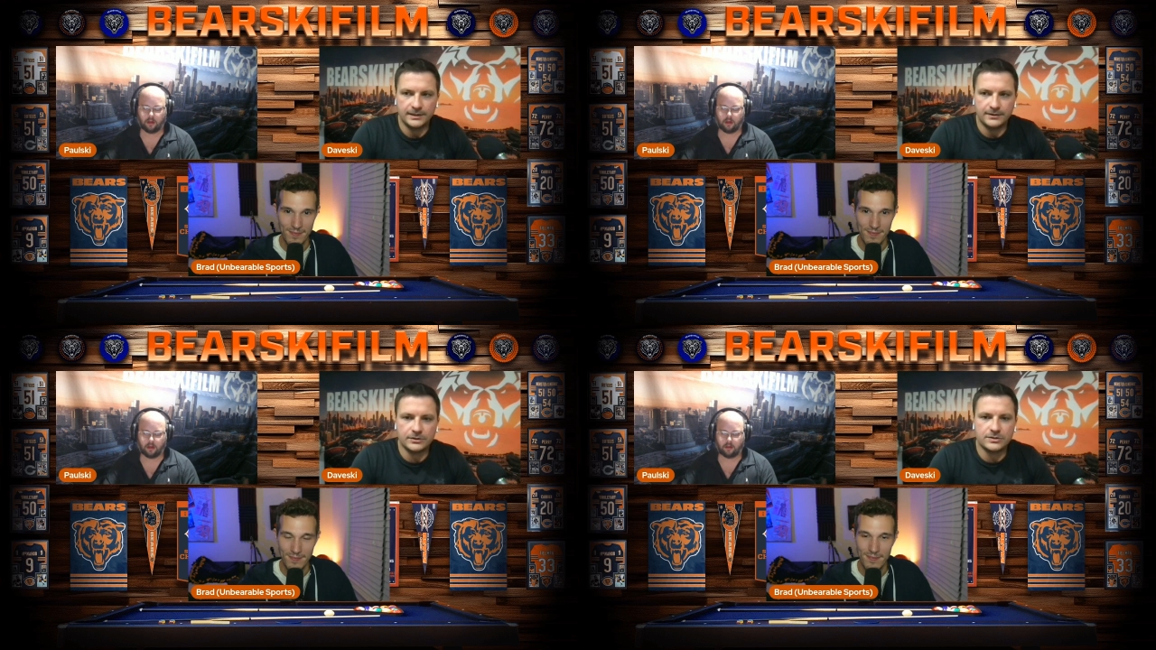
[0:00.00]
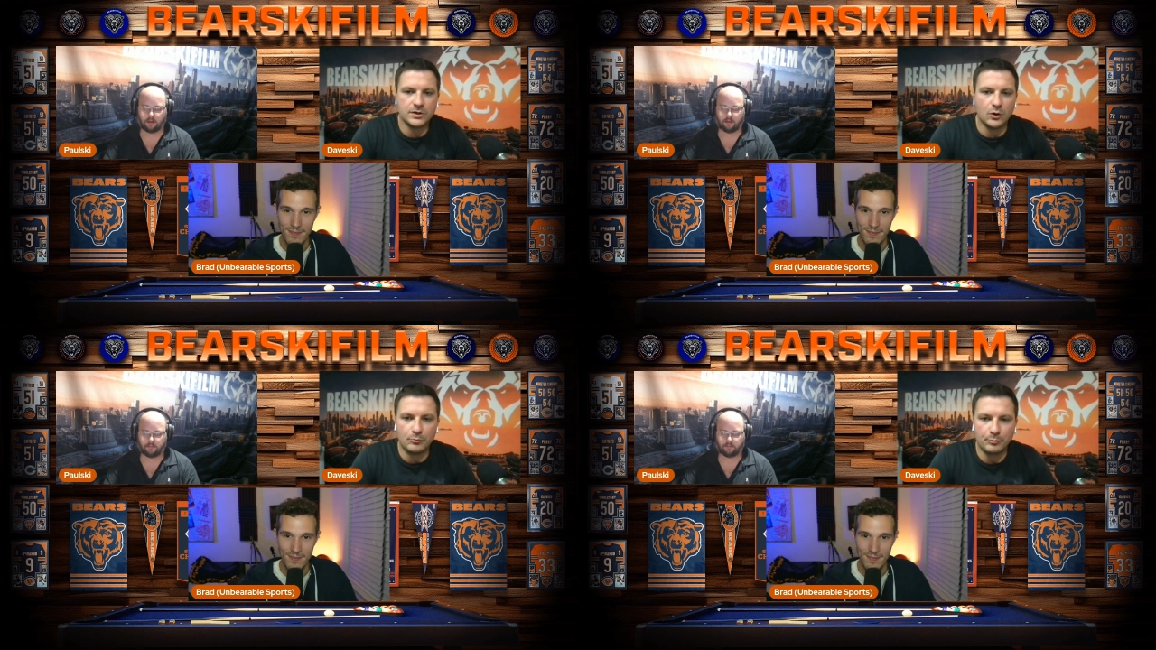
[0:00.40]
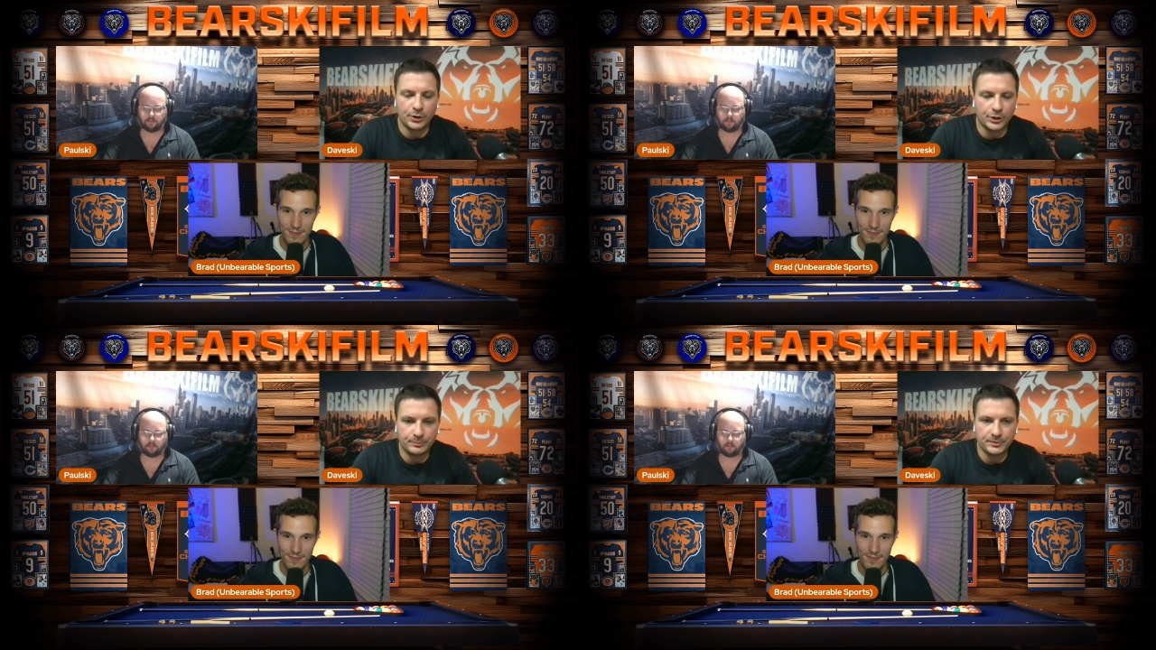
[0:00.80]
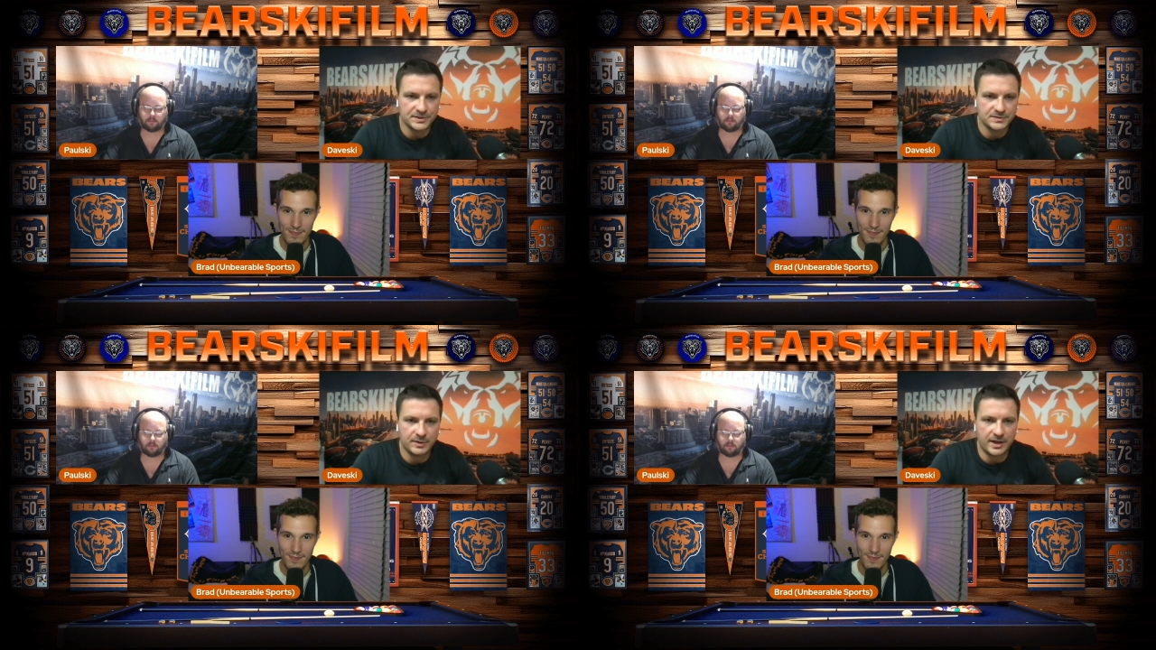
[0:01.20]
Speaker 1: there's no
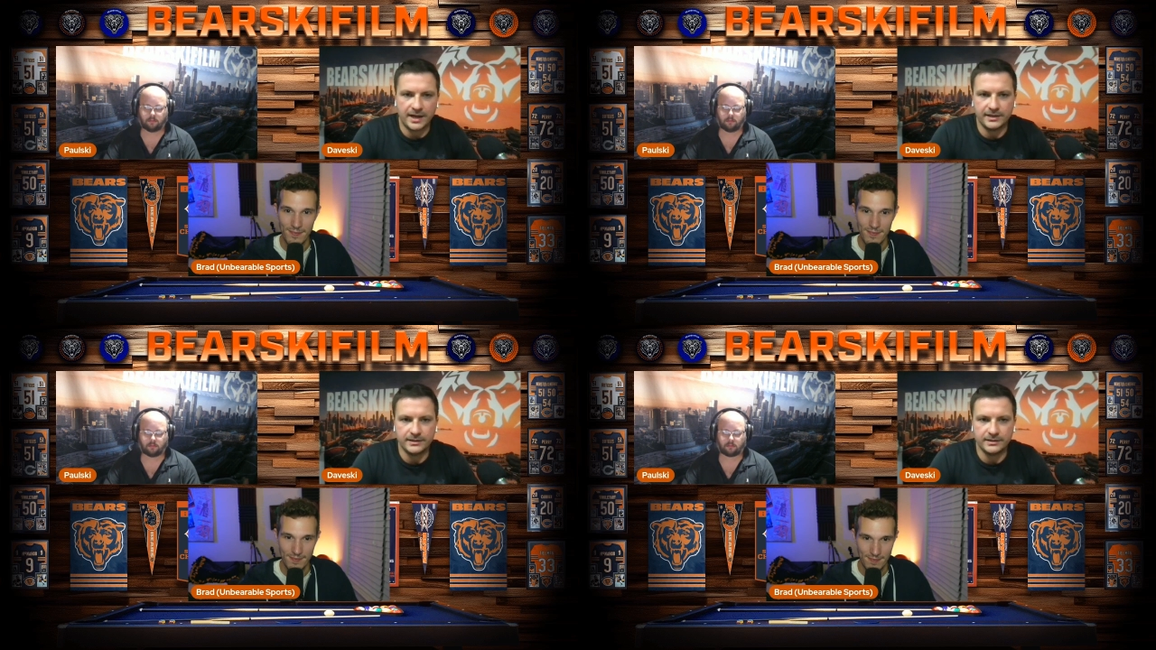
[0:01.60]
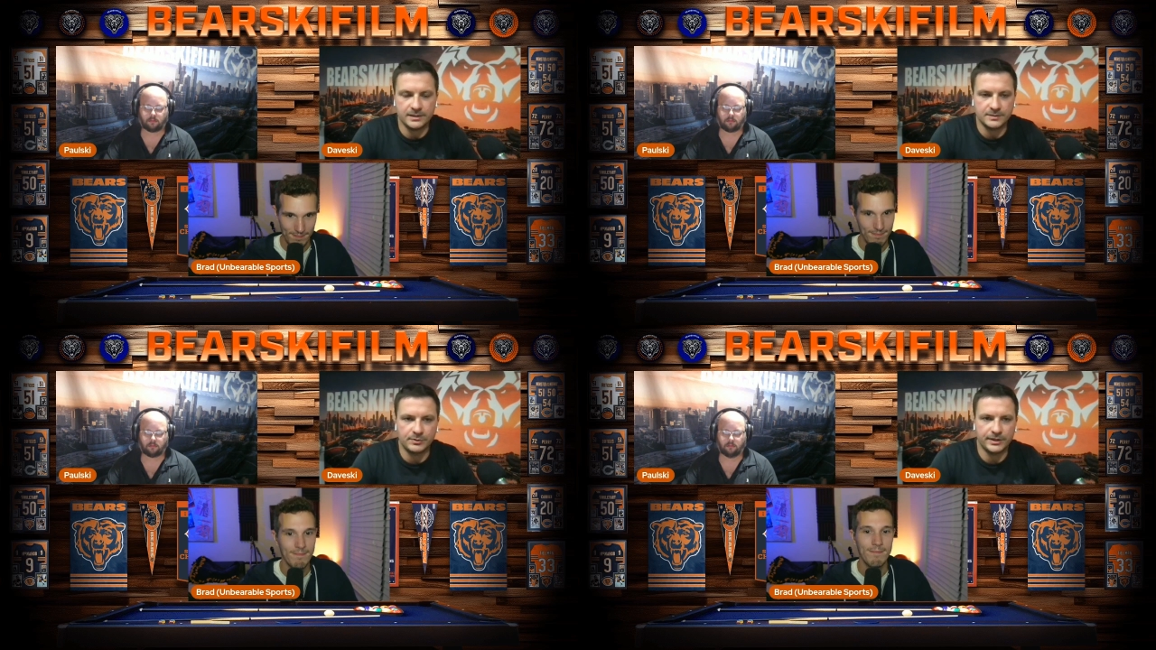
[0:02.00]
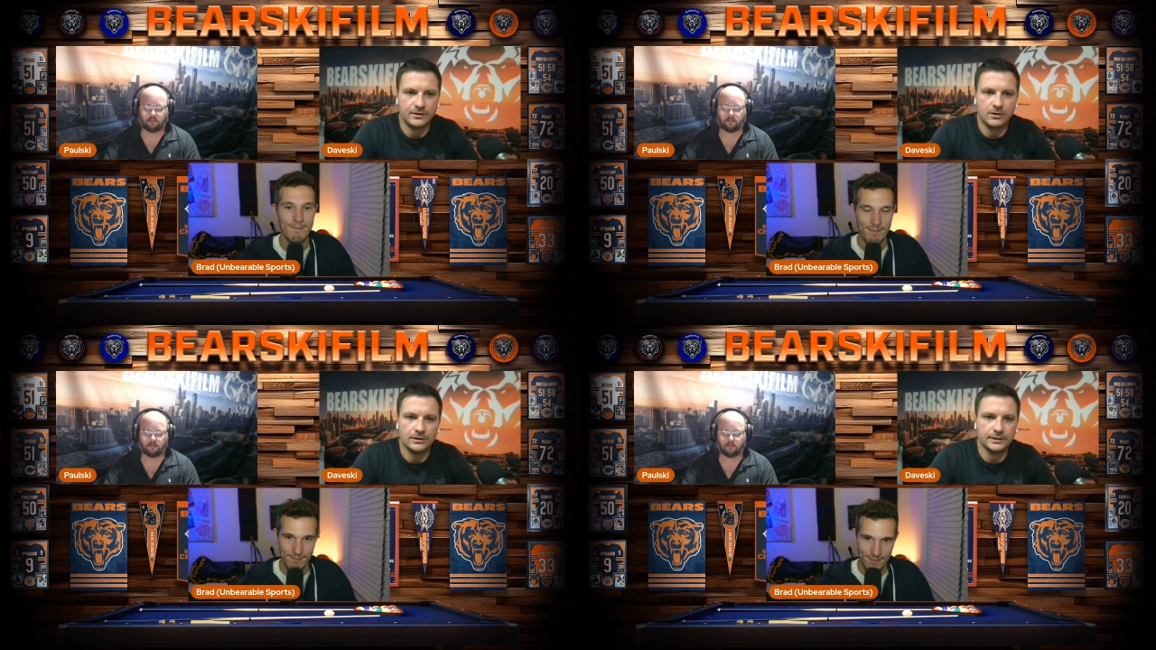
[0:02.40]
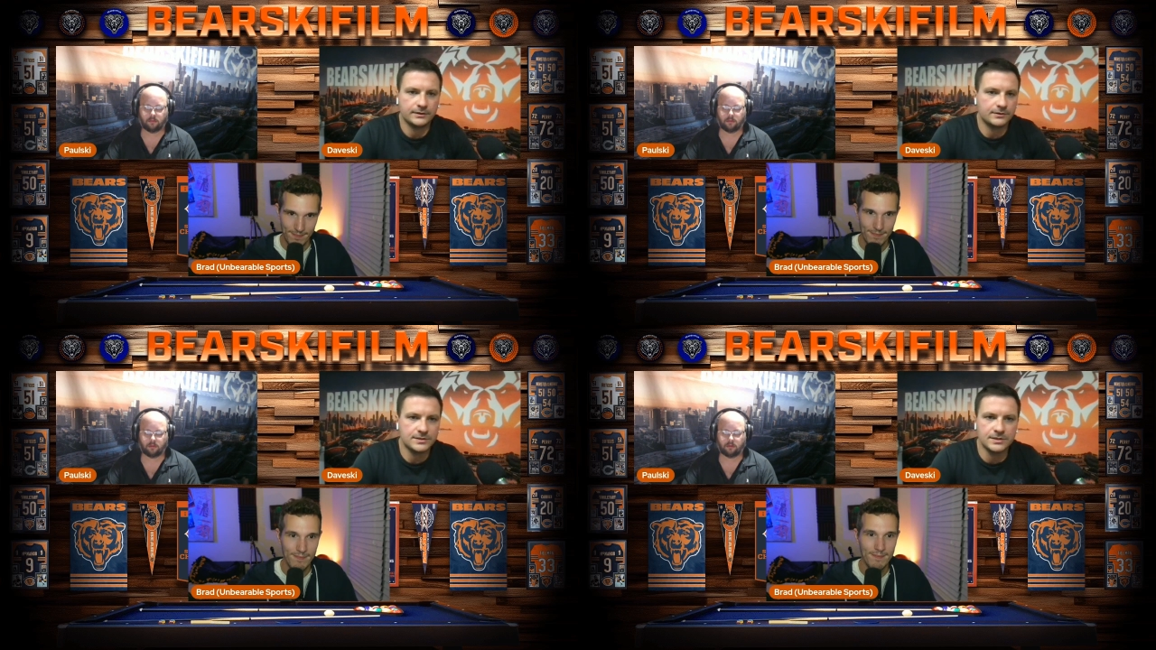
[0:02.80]
purpose behind his play calling.
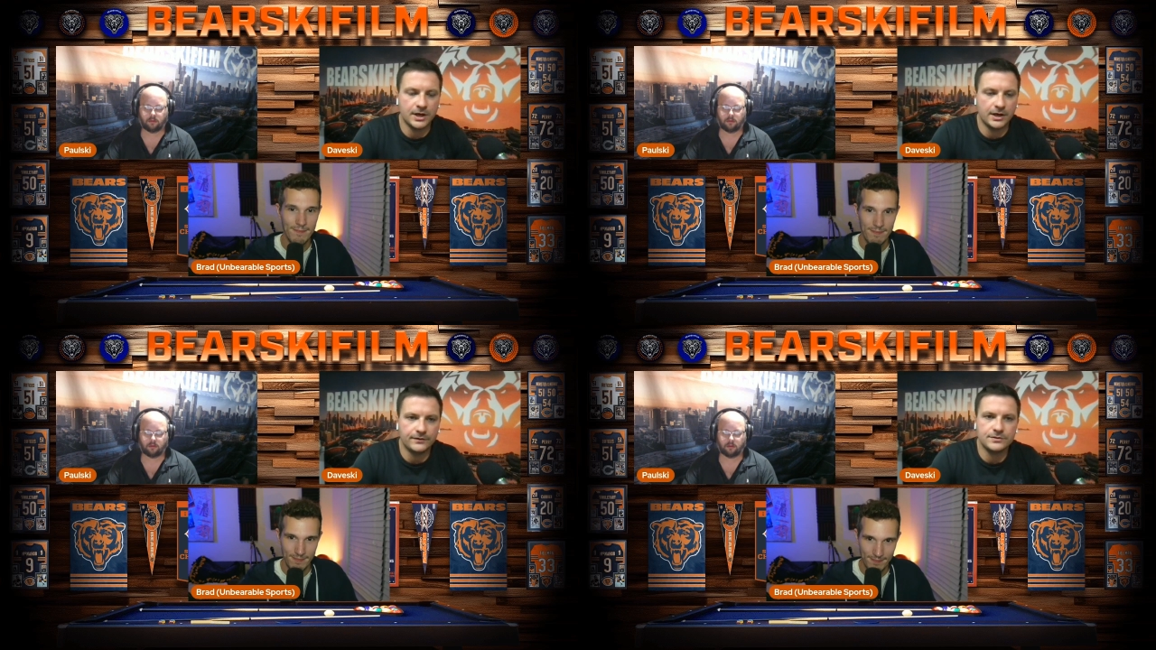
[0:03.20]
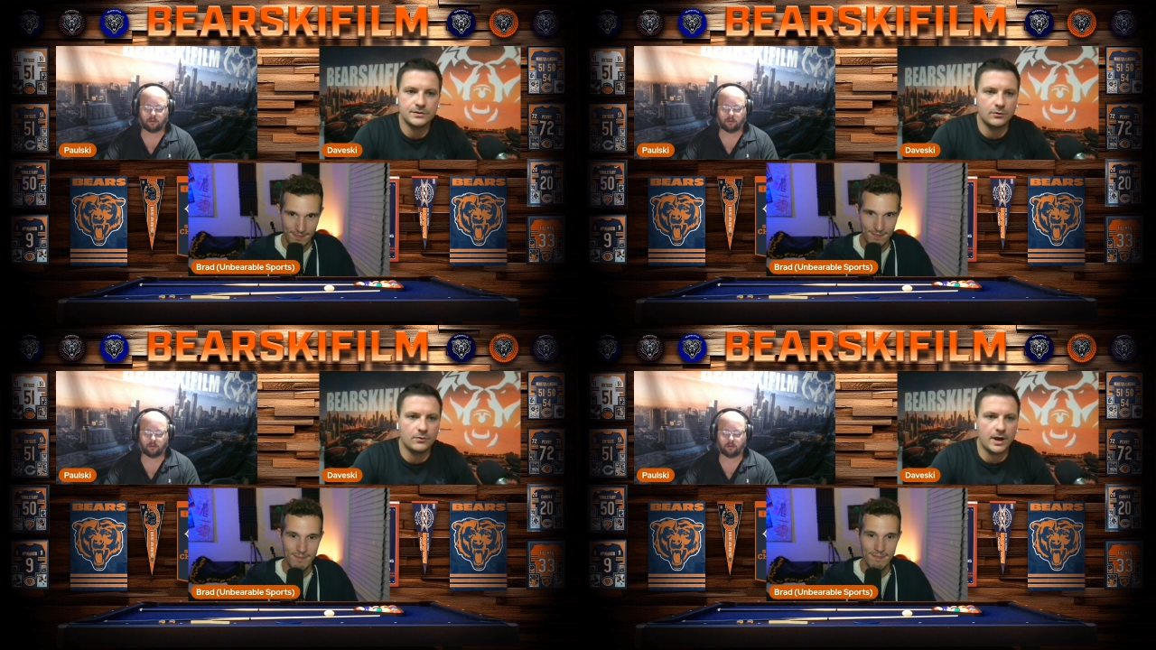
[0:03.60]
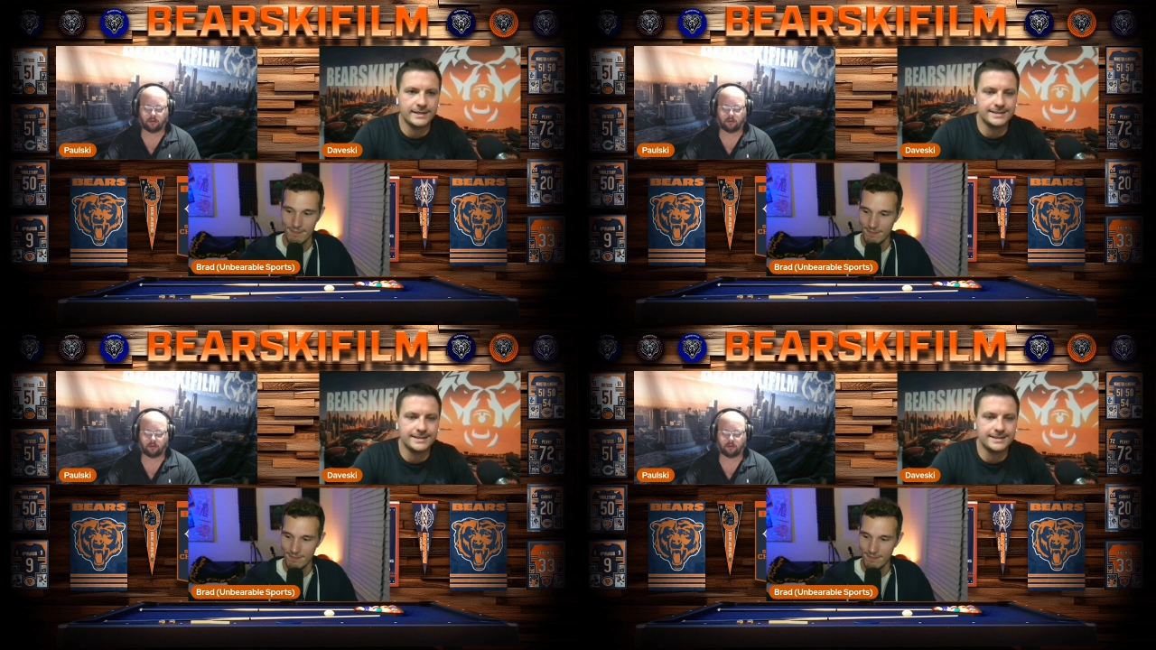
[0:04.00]
There's none. There's no